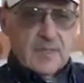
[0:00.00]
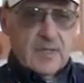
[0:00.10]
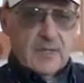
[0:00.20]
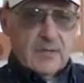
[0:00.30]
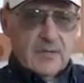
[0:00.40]

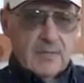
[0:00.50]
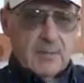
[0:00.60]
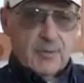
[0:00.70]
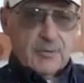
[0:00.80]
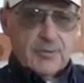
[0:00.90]
And
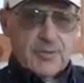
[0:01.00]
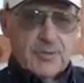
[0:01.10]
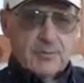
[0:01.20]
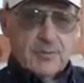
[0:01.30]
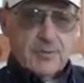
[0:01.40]
my most
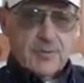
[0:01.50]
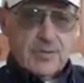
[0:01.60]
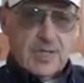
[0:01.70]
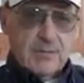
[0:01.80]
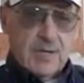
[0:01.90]
recent book, which
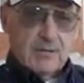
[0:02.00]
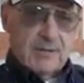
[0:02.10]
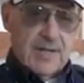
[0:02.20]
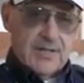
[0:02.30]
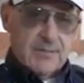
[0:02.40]
came out
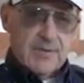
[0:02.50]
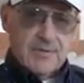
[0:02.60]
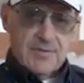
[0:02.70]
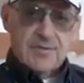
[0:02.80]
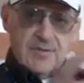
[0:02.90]
last
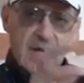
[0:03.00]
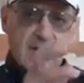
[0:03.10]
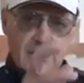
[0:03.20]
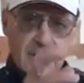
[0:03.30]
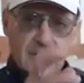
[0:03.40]
month, is
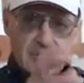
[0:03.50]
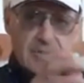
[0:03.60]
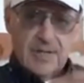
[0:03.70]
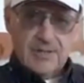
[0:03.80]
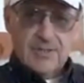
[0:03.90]
entitled
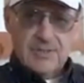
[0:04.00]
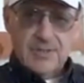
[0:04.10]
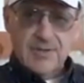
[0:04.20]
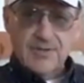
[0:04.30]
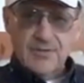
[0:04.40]
Epigenetics, The
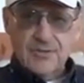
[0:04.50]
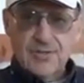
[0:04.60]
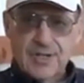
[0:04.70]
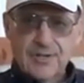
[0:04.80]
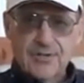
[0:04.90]
Death of the
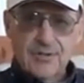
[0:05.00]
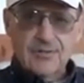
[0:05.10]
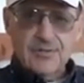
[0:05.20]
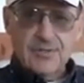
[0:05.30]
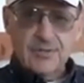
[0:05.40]
Genetic Theory
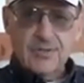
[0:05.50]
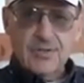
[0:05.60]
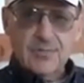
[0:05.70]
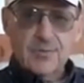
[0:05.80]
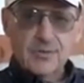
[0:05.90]
of Disease
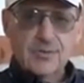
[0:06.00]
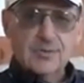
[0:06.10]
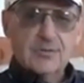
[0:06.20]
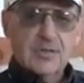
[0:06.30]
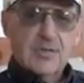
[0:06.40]

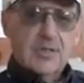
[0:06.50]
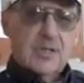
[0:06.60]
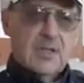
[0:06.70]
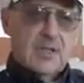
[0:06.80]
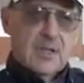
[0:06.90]
Transmission.
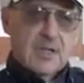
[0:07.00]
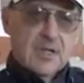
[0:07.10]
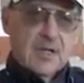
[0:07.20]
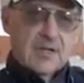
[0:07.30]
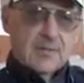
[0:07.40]

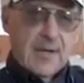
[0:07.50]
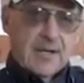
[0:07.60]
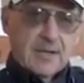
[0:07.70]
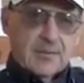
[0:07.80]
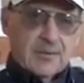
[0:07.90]
And to
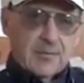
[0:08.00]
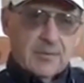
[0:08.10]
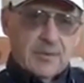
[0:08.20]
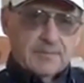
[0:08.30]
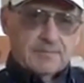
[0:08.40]
back up a little
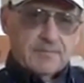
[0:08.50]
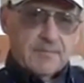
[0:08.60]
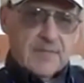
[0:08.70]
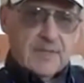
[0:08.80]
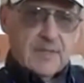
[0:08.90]
bit,
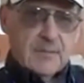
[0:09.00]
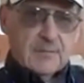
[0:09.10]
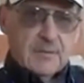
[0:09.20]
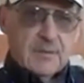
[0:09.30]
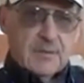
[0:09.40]

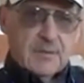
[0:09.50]
5